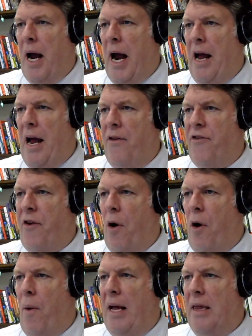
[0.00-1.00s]
And
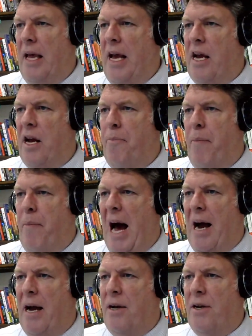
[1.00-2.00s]
so a link
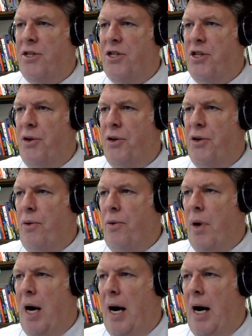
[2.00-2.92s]
back to